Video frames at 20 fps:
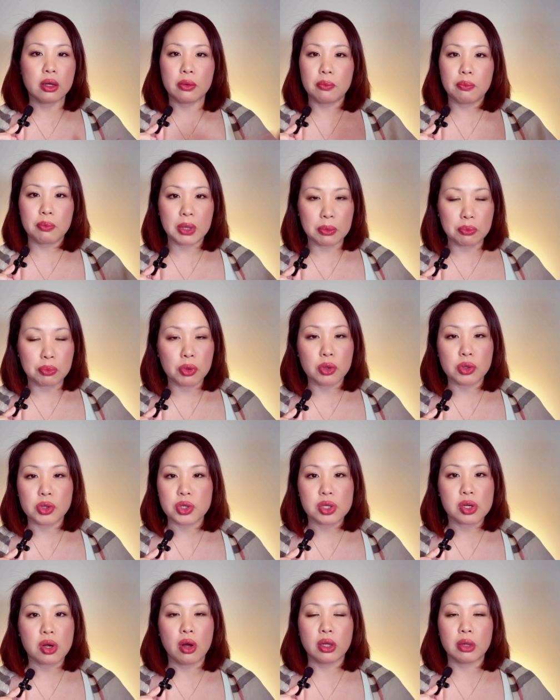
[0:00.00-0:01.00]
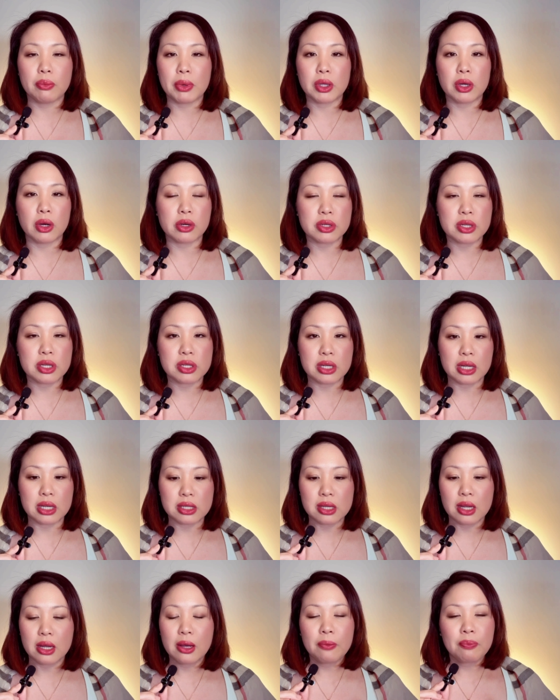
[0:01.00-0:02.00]
people just call them a
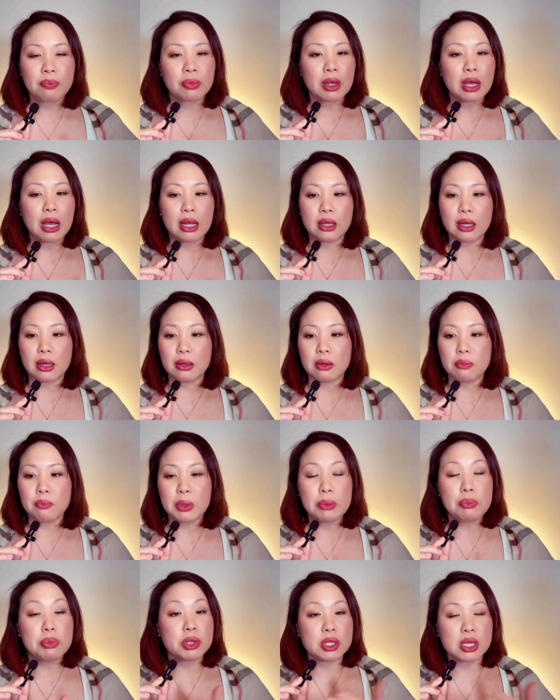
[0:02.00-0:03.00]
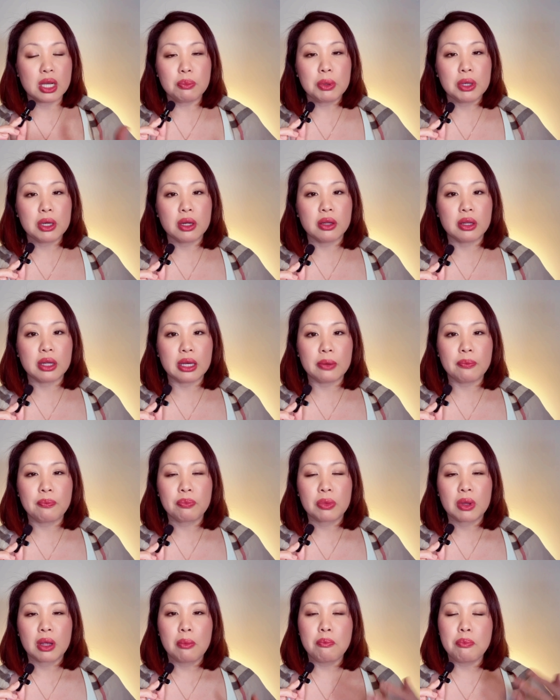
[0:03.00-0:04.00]
narcissist. And then people typically
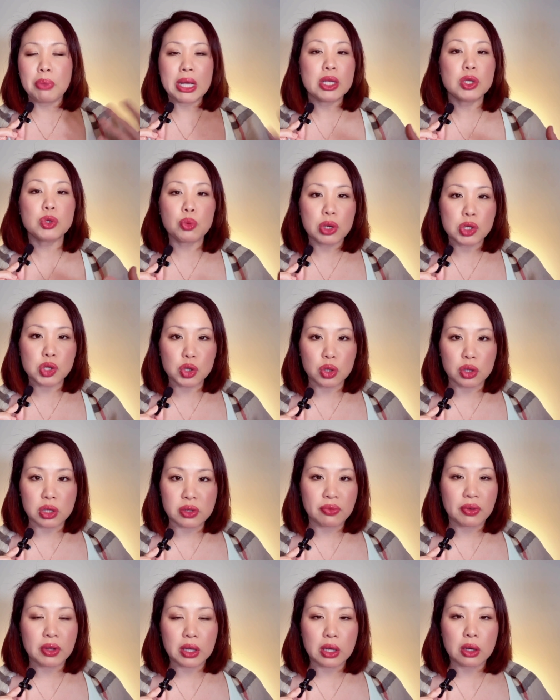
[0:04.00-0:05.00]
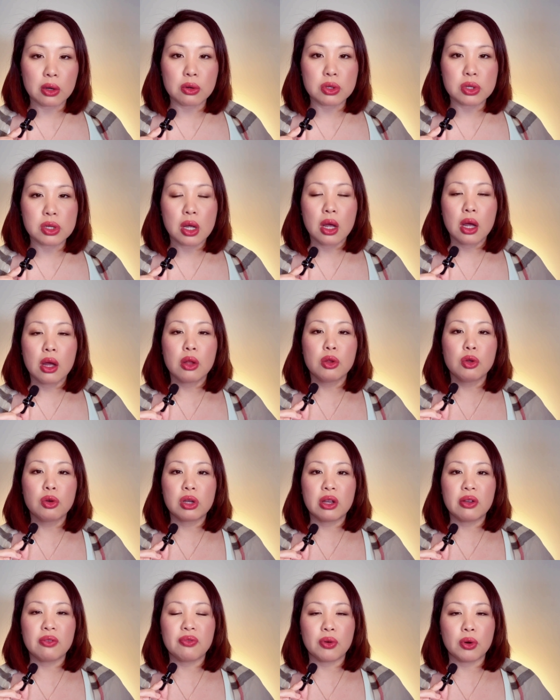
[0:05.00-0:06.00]
binge watch those videos
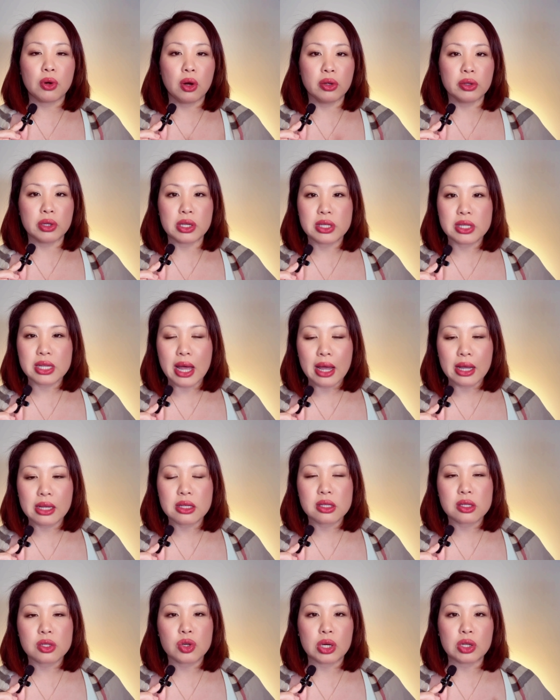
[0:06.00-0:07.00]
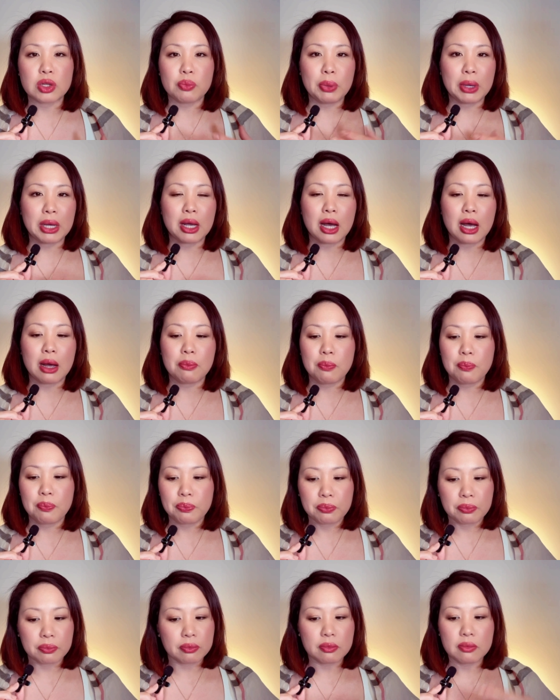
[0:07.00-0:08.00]
looking for all the signs, trying to pick
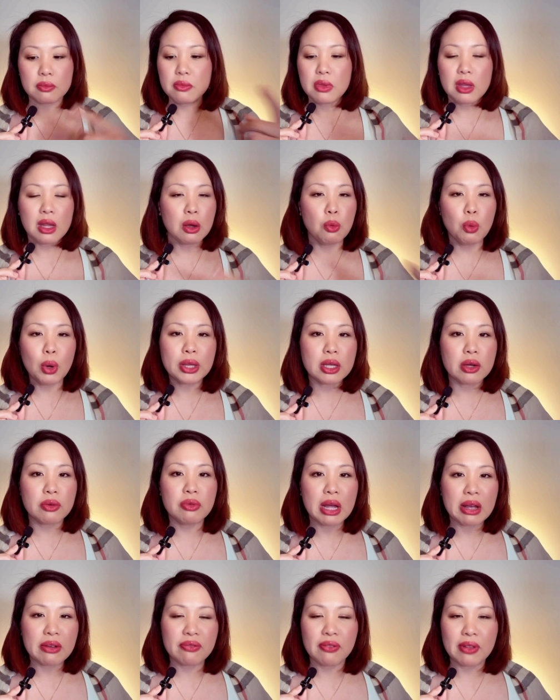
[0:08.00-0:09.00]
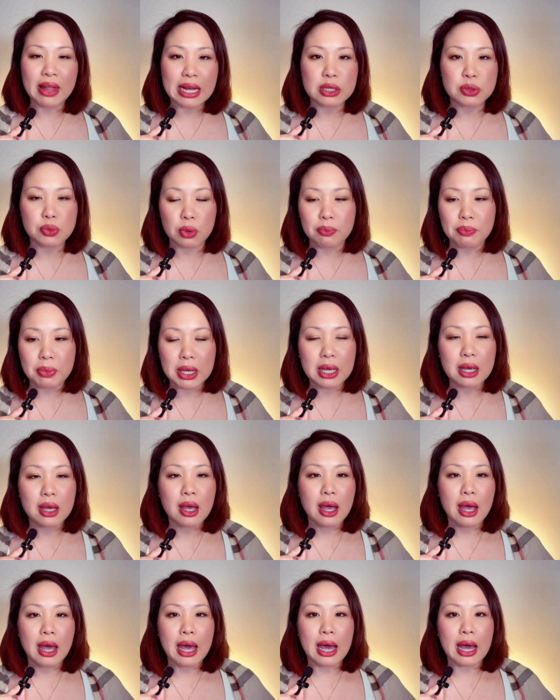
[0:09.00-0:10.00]
up what the red flags would be
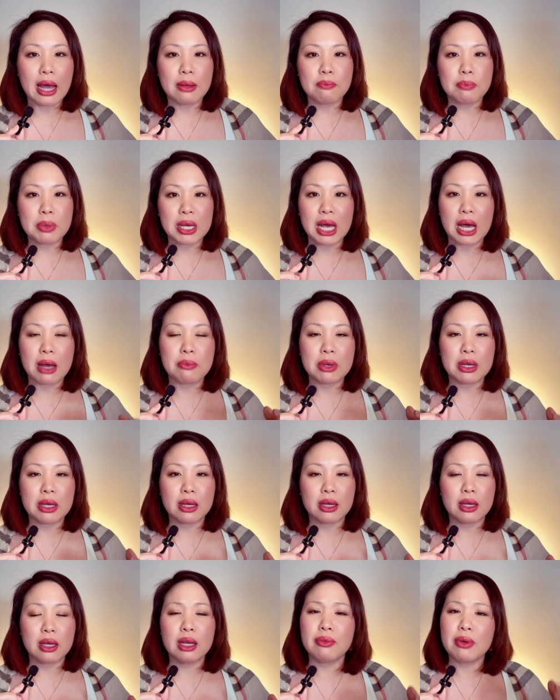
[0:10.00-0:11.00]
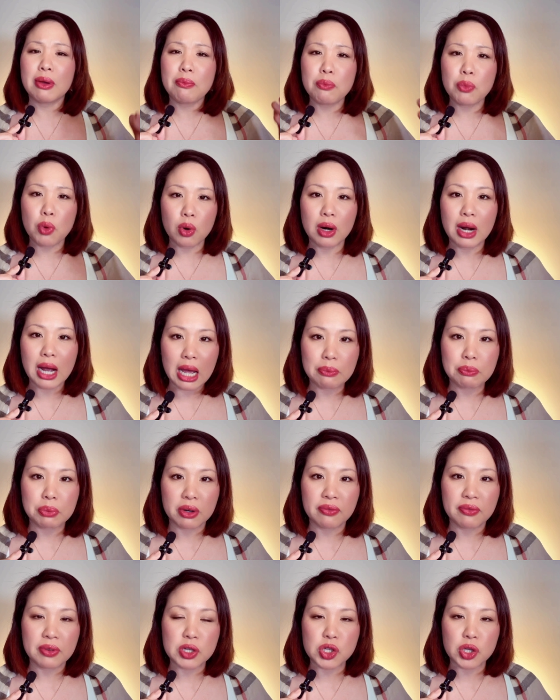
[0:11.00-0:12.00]
and becoming even more
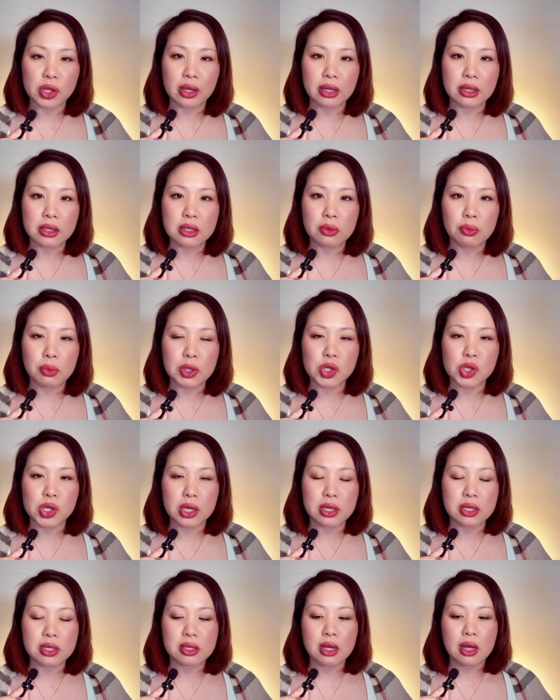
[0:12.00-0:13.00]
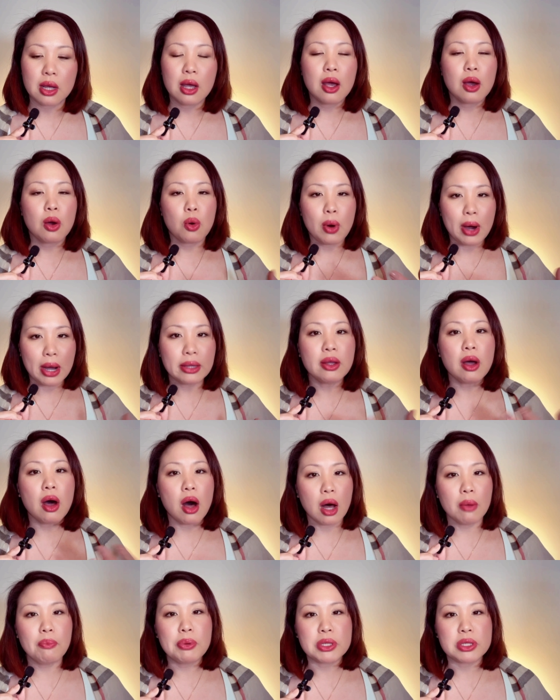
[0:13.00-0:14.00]
hypervigilant, which is quite the
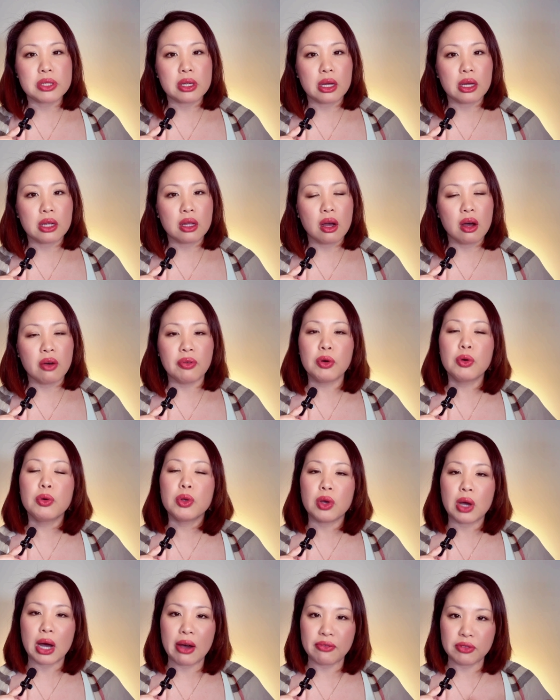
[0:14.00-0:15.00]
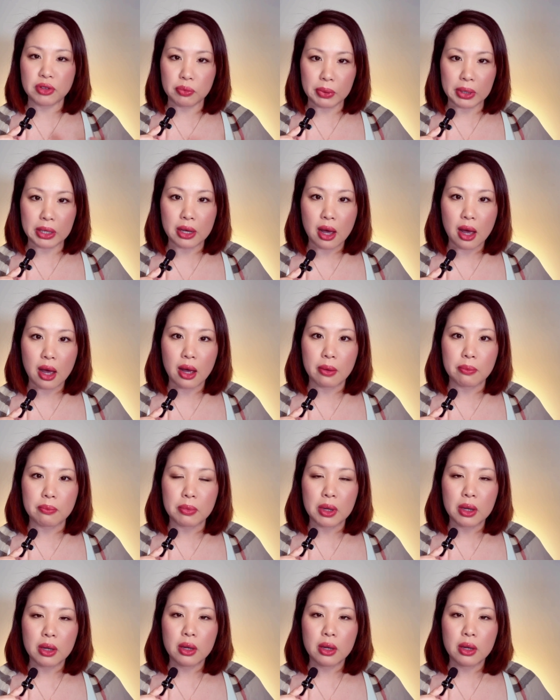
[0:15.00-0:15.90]
opposite of who you have to become